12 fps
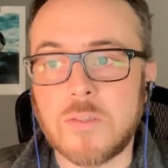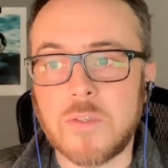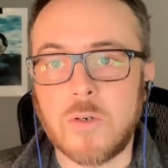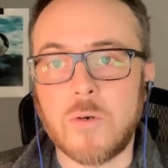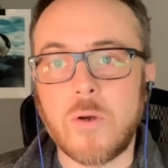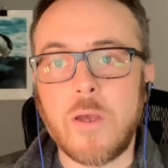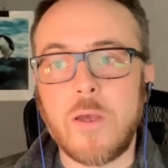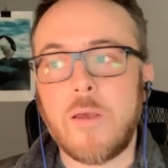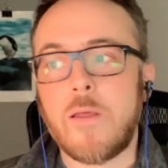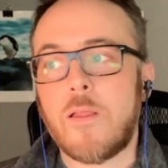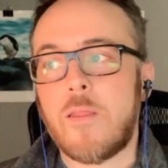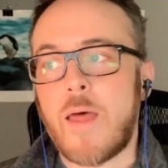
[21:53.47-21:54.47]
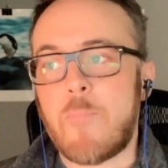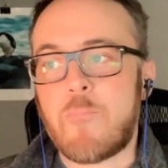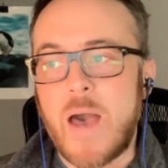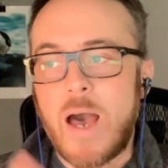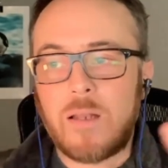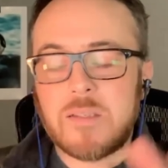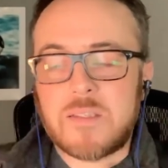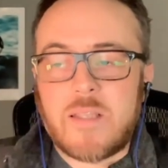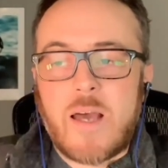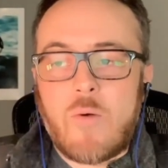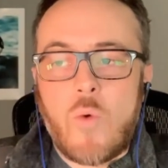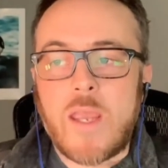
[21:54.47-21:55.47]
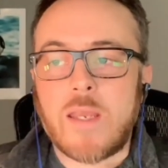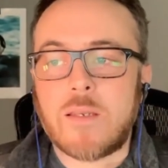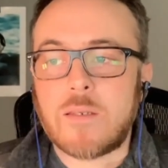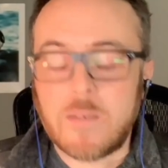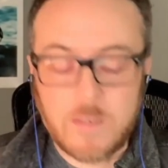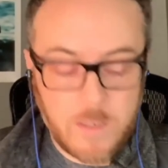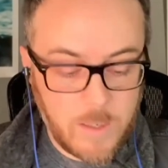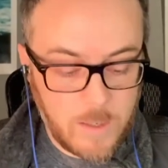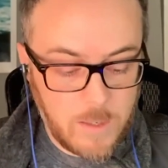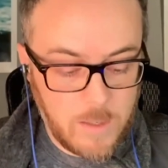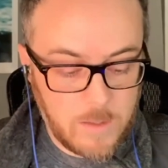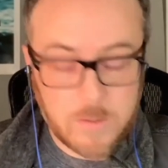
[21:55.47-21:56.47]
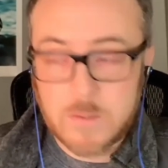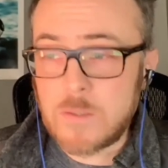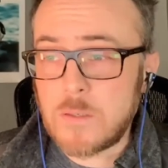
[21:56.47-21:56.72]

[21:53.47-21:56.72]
So that balance and that weight uh, is,